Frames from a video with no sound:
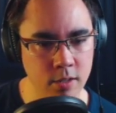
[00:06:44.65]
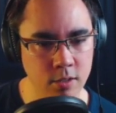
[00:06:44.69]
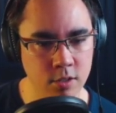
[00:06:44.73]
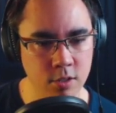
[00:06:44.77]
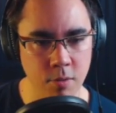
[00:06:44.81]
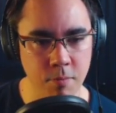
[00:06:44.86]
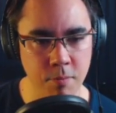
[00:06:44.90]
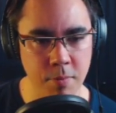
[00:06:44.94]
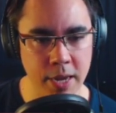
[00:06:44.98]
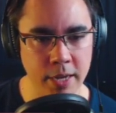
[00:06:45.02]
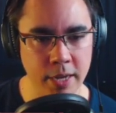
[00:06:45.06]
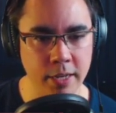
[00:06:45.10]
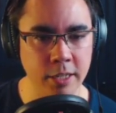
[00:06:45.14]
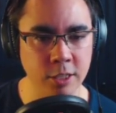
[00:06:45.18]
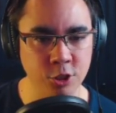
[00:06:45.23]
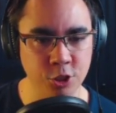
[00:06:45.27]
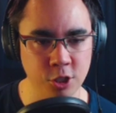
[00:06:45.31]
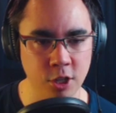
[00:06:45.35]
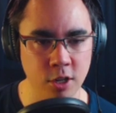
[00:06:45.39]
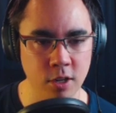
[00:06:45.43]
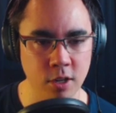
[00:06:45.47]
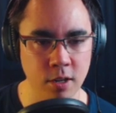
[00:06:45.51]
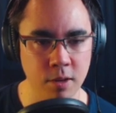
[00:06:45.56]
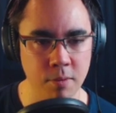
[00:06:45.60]
So making
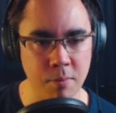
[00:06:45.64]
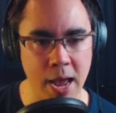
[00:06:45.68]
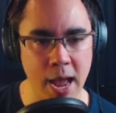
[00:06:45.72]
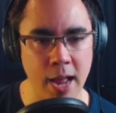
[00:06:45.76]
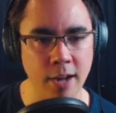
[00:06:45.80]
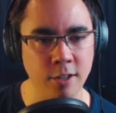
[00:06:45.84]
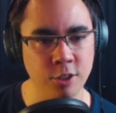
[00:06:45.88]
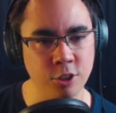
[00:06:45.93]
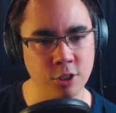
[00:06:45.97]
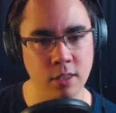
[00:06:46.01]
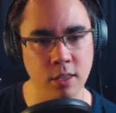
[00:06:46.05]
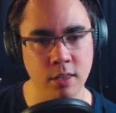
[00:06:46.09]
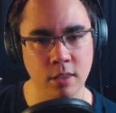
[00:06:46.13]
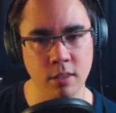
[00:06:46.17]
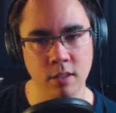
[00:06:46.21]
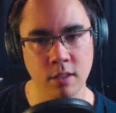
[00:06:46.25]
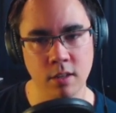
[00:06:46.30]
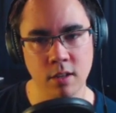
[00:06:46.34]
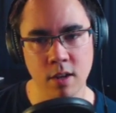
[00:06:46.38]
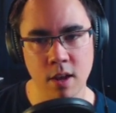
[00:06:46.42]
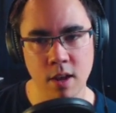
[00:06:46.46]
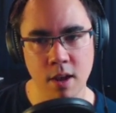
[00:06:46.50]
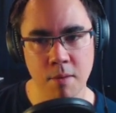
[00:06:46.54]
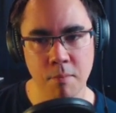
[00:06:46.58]
sure to match
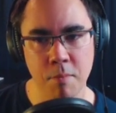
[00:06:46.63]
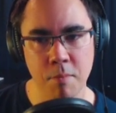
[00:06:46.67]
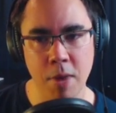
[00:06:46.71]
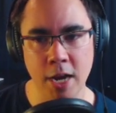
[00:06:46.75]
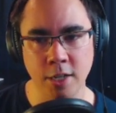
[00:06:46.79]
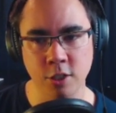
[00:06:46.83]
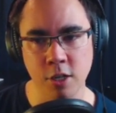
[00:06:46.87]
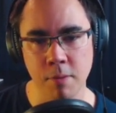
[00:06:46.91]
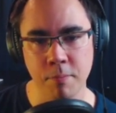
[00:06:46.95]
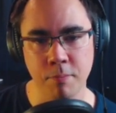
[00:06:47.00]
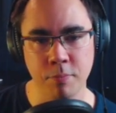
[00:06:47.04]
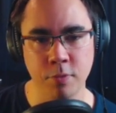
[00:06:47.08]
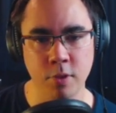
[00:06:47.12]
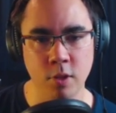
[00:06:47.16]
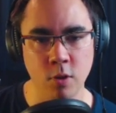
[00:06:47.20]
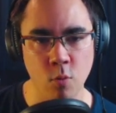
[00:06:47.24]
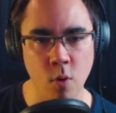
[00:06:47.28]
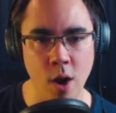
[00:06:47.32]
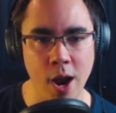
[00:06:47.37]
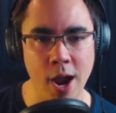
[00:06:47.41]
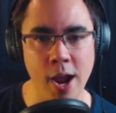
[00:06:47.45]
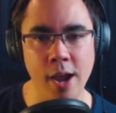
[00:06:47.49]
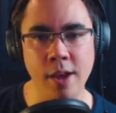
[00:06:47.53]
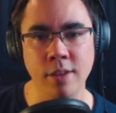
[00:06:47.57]
up the
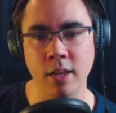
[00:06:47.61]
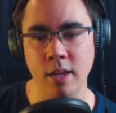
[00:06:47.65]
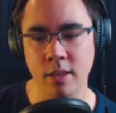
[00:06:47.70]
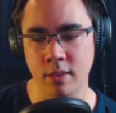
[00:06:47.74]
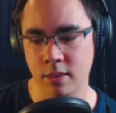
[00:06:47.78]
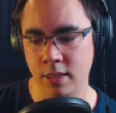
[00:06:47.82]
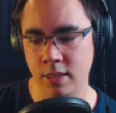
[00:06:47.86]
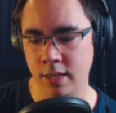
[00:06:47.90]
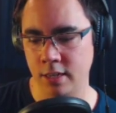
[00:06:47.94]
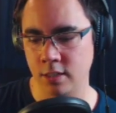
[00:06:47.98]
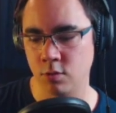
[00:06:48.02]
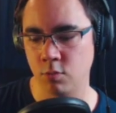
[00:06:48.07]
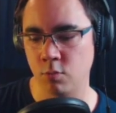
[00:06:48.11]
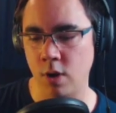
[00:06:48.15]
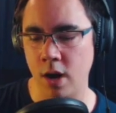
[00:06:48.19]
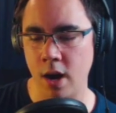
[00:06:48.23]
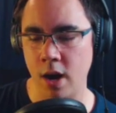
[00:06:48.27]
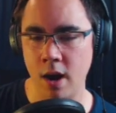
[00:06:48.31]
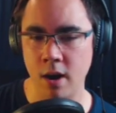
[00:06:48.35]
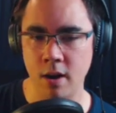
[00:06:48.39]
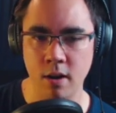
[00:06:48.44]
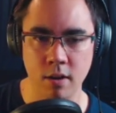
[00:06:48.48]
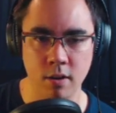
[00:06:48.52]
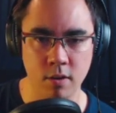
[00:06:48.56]
way that things
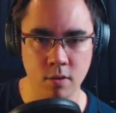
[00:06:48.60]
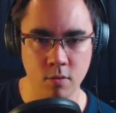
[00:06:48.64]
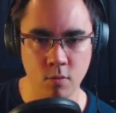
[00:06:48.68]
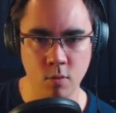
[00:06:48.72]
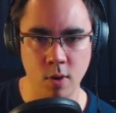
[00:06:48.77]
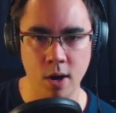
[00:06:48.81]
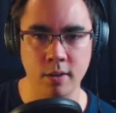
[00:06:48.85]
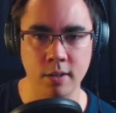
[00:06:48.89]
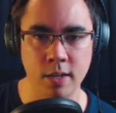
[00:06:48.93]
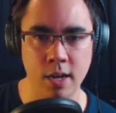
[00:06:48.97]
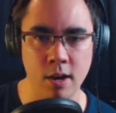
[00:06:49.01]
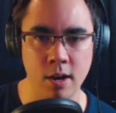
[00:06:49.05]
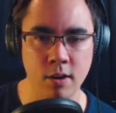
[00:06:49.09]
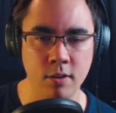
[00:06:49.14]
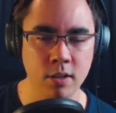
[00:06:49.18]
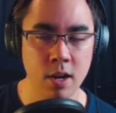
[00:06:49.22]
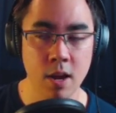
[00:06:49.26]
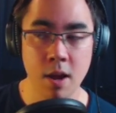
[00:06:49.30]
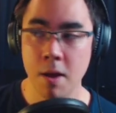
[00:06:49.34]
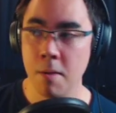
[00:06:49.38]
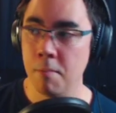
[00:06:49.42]
wear down.